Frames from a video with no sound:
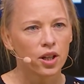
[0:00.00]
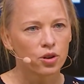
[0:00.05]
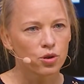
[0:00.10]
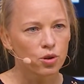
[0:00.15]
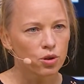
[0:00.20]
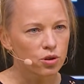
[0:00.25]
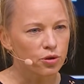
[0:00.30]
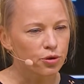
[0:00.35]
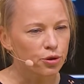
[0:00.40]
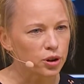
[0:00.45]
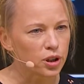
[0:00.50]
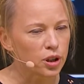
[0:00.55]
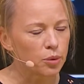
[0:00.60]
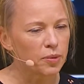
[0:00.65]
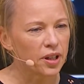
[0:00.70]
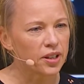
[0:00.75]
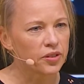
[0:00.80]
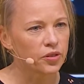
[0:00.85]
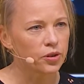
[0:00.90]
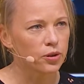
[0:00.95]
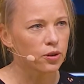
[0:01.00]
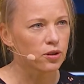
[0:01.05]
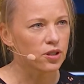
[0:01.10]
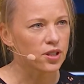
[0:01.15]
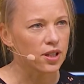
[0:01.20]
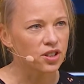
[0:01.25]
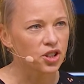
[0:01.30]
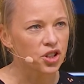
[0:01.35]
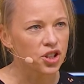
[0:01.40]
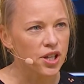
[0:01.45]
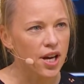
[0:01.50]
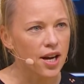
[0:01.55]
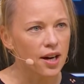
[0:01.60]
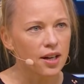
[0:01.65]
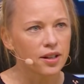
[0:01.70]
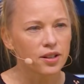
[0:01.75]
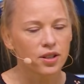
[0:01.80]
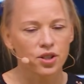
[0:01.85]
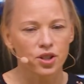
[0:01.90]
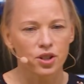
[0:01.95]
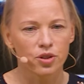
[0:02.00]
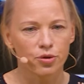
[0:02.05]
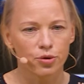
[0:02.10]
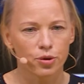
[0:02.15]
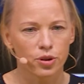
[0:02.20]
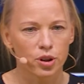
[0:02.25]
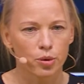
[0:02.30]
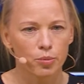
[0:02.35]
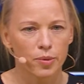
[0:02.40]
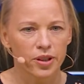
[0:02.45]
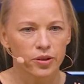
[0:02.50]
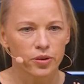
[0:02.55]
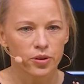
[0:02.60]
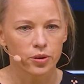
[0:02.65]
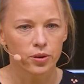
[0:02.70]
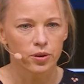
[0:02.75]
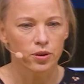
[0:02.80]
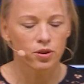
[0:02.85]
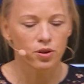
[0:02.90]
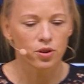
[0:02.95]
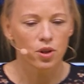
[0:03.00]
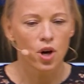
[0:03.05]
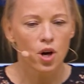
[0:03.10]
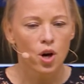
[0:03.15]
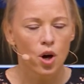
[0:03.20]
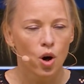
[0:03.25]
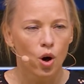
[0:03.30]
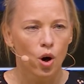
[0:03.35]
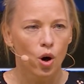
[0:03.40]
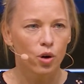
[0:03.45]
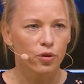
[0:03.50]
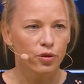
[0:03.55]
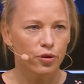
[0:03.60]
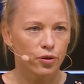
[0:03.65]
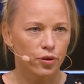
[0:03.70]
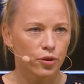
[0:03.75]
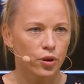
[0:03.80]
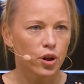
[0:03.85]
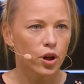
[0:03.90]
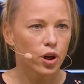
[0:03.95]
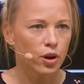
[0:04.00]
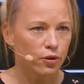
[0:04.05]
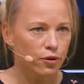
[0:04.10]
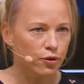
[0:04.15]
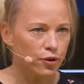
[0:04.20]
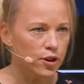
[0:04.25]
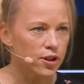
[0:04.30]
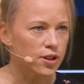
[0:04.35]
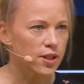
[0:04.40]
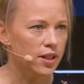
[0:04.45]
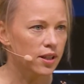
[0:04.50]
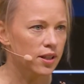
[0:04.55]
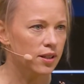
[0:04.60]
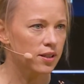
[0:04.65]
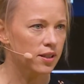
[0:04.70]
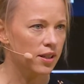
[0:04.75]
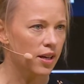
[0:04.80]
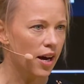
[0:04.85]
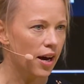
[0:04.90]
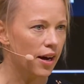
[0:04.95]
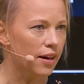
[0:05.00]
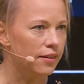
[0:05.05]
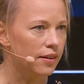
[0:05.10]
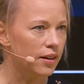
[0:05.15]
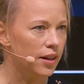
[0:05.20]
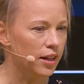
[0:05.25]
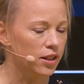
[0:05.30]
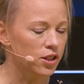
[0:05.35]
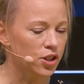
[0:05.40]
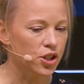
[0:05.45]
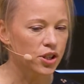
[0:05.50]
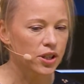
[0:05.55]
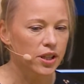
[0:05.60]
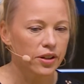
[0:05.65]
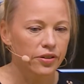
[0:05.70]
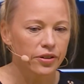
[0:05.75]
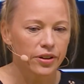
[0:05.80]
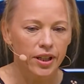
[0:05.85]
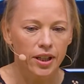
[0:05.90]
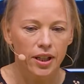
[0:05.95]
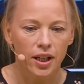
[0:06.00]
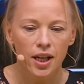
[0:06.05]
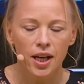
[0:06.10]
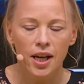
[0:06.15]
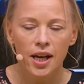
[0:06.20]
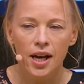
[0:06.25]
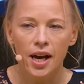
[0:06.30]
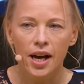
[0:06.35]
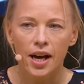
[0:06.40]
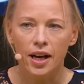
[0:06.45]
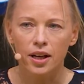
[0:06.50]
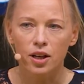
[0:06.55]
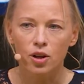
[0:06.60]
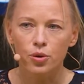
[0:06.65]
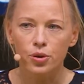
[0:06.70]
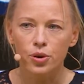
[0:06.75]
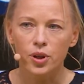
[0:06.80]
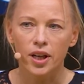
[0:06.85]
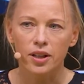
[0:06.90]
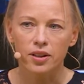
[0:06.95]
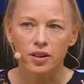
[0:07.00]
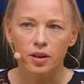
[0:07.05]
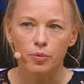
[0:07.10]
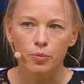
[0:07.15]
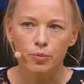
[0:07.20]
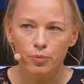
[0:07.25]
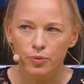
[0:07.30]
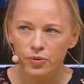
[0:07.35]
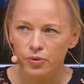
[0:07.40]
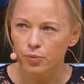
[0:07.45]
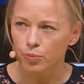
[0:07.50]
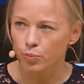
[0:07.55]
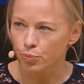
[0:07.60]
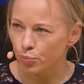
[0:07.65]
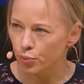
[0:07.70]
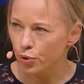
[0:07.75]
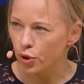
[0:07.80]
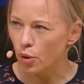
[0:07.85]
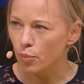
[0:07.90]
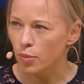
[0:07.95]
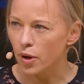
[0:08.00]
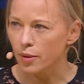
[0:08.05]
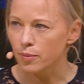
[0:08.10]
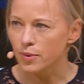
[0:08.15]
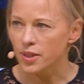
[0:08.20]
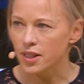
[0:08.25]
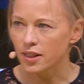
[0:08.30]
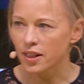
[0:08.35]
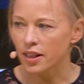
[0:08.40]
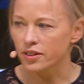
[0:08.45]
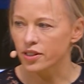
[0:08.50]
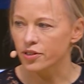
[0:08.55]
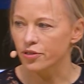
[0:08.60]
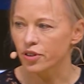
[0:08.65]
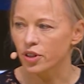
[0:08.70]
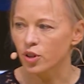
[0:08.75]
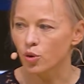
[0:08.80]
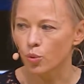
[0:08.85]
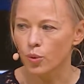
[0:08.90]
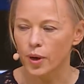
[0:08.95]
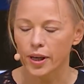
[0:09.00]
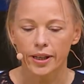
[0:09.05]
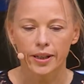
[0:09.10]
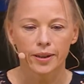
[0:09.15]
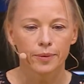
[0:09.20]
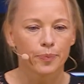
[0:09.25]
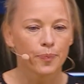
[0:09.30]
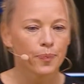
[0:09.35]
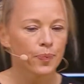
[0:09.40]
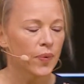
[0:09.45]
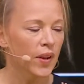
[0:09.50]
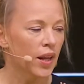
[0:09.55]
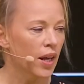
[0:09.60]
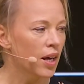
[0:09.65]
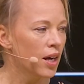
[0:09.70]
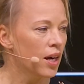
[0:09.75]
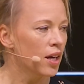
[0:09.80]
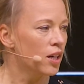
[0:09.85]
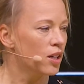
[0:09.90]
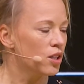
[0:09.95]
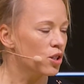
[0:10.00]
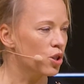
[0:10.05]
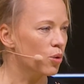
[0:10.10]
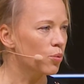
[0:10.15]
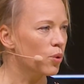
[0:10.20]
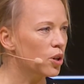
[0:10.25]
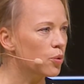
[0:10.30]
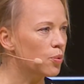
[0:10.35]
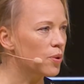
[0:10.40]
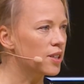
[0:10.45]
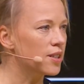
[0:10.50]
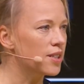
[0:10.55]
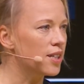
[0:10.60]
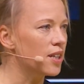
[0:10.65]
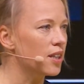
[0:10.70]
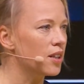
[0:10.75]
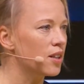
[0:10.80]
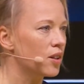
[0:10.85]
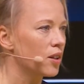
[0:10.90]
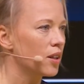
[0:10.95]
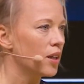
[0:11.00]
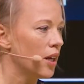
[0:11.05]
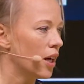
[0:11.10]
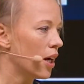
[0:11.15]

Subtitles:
to the fundamentals and challenge the fundamentals of physics and engineering and look at the problems in a different way. So what we did